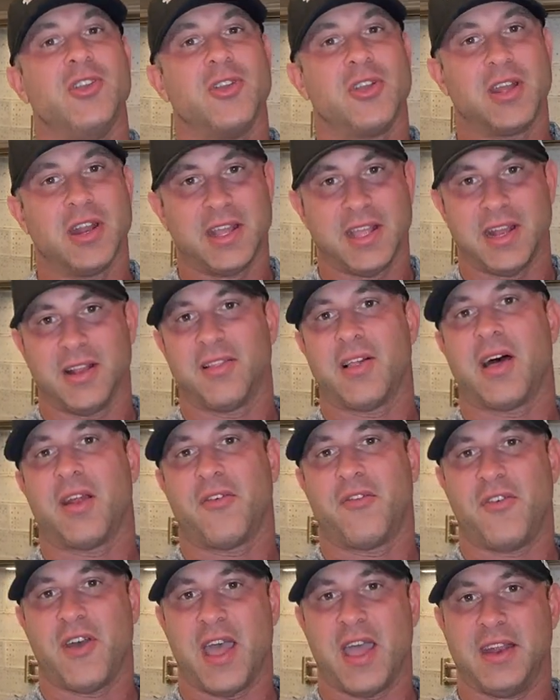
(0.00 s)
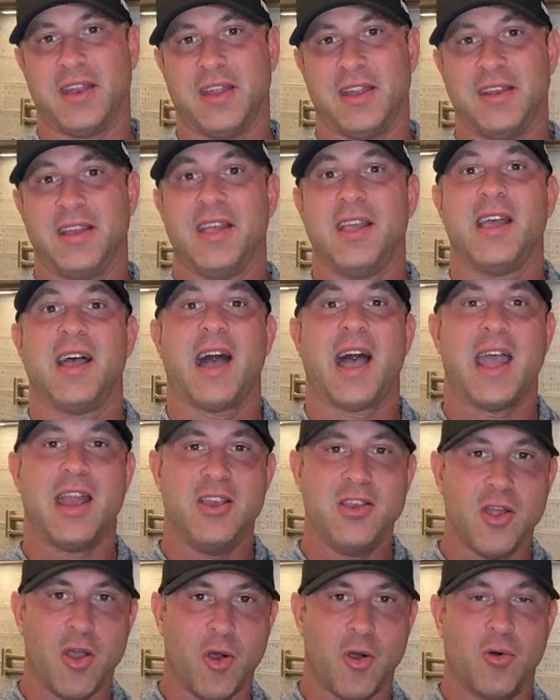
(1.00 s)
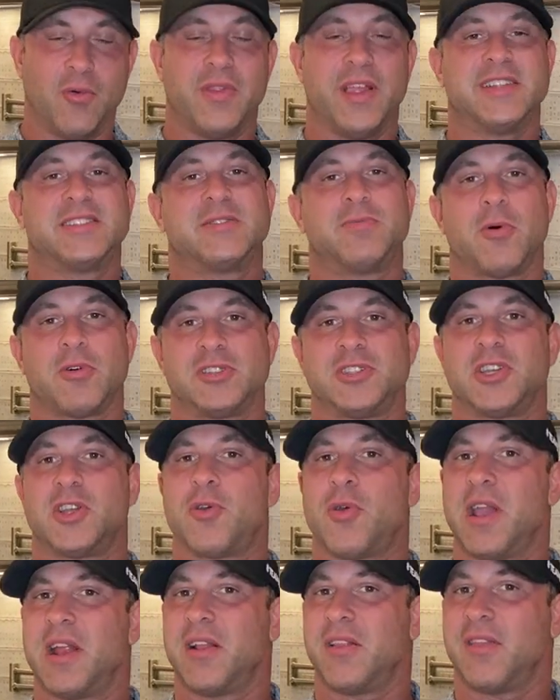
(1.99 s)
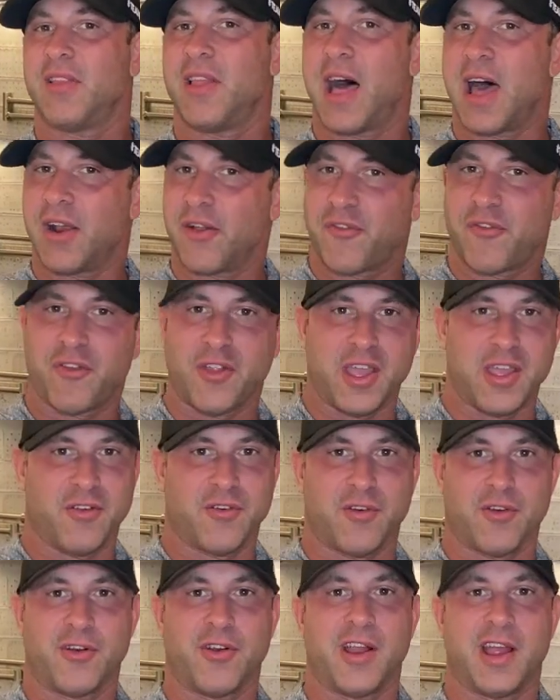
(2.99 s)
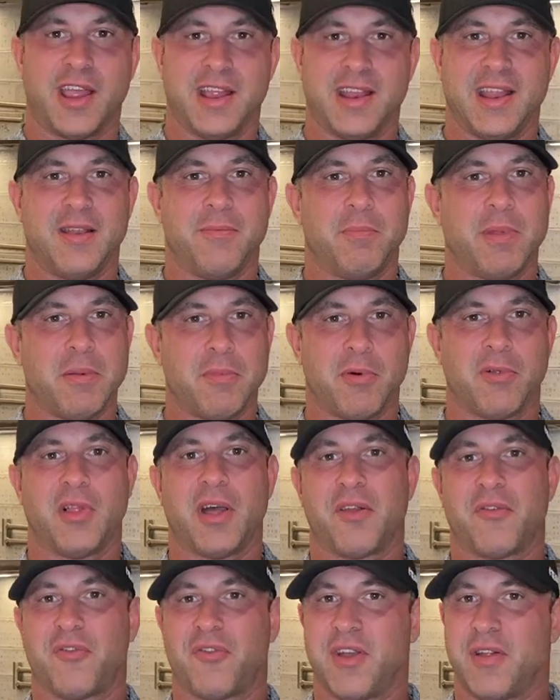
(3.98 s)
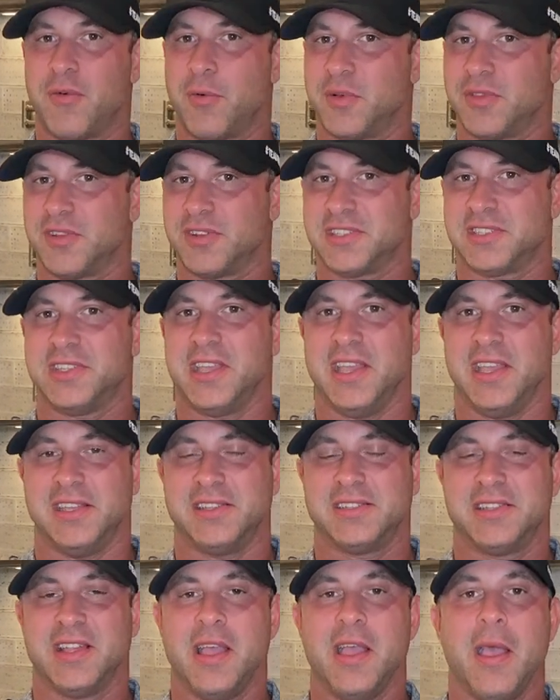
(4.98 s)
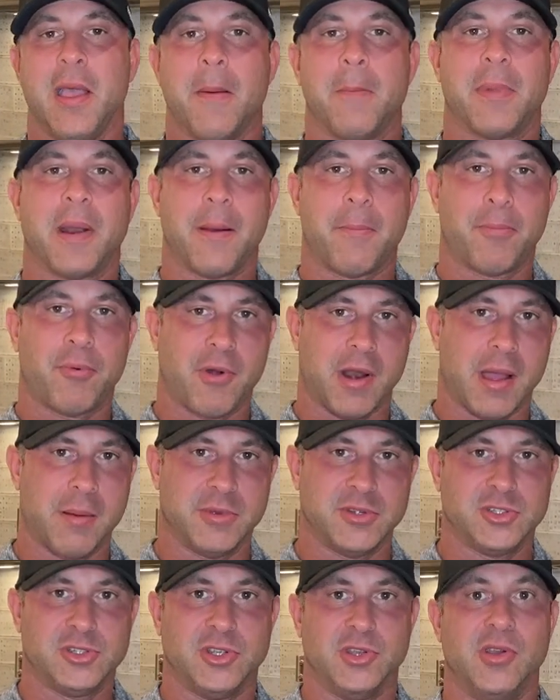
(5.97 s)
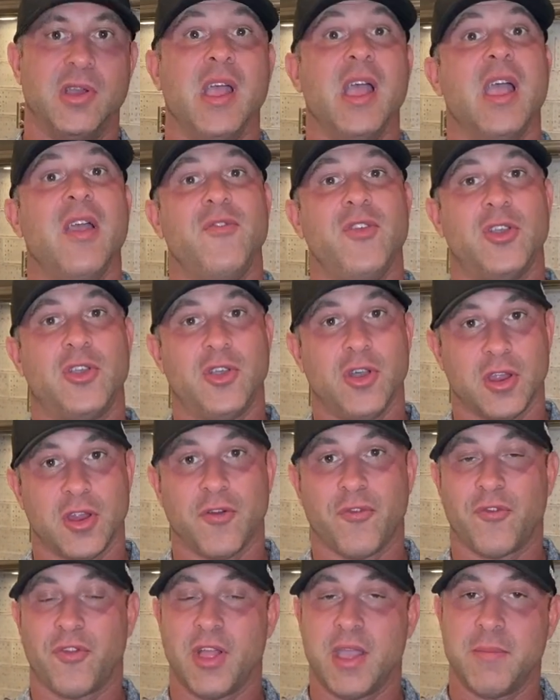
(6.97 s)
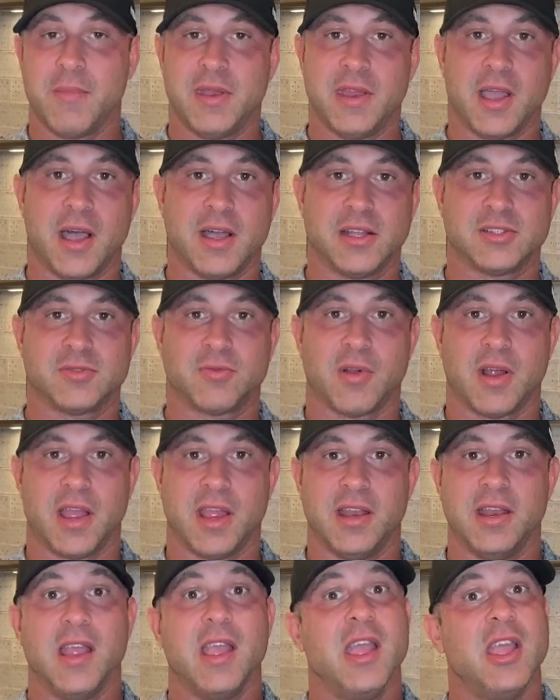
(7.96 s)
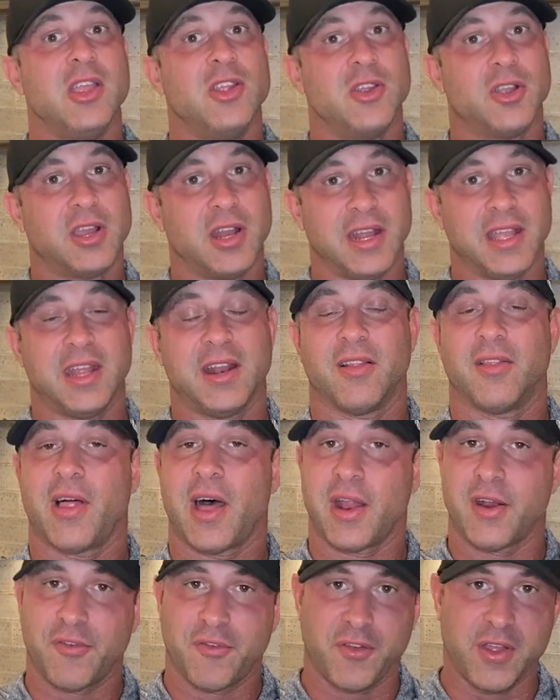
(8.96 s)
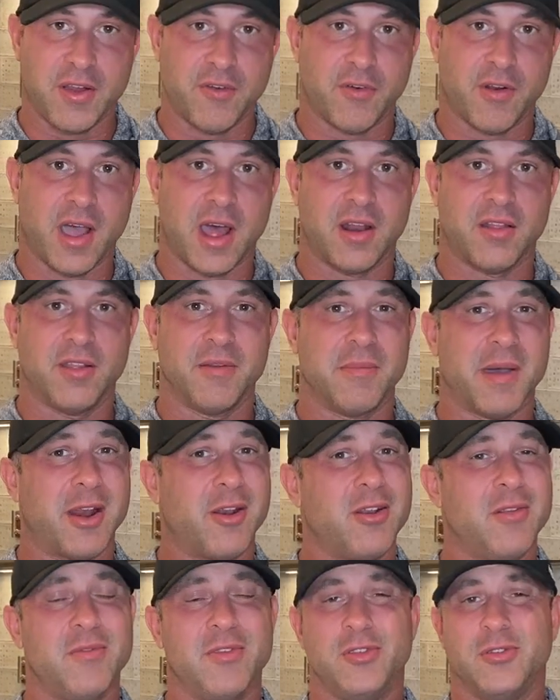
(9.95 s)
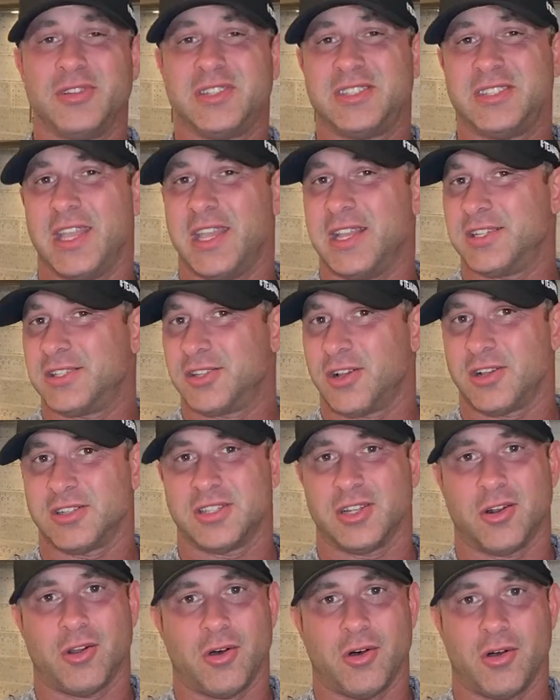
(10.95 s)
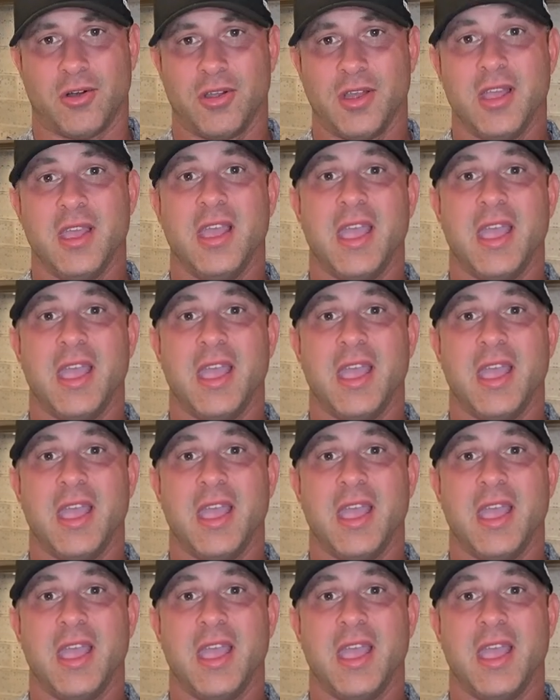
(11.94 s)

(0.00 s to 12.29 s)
you're gonna get a lot of fat in it. I know that's supposed to create a lot of flavor, right? And people like flavor with their steaks. But I promise you, if you cook your filet mignons right, you're gonna get a lot of flavor out of them. I don't even use steak sauce at all.